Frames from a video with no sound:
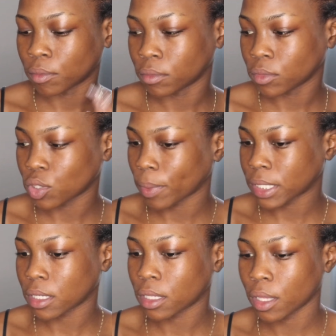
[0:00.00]
So
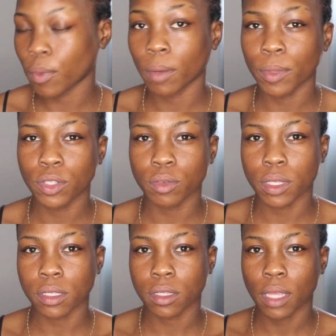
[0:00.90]
basically what I'm gonna do
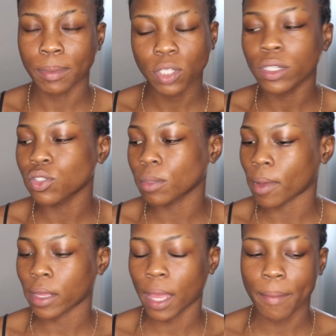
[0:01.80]
is, I'm still gonna do the
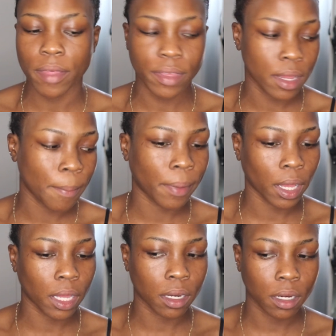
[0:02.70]
ball cap method,
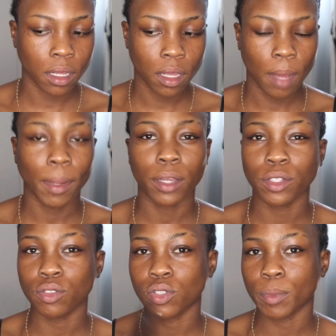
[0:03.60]
but I'm not
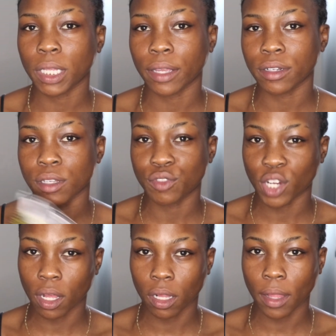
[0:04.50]
gonna do so many layers of
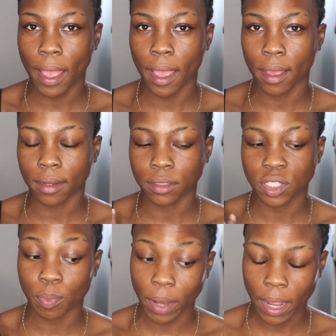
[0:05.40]
gel and
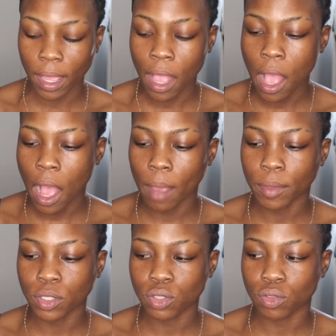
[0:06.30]
spray. I'm
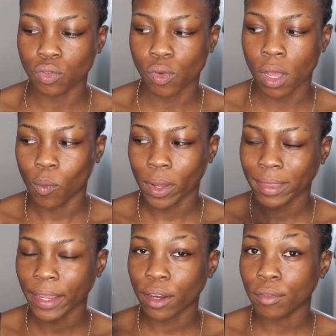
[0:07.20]
gonna do
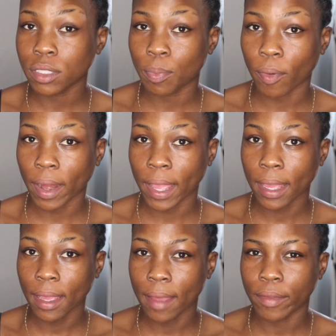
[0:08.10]
one layer of
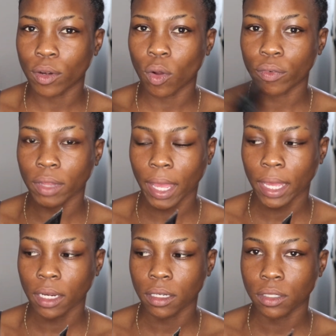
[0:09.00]
spray and then over
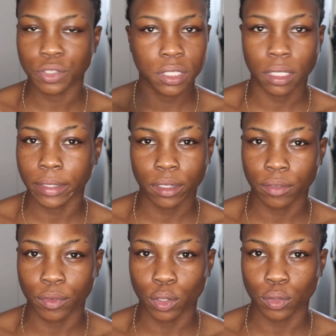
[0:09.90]
that, just a layer
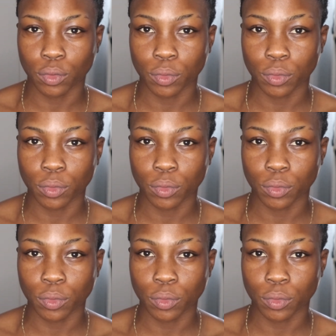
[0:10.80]
of glue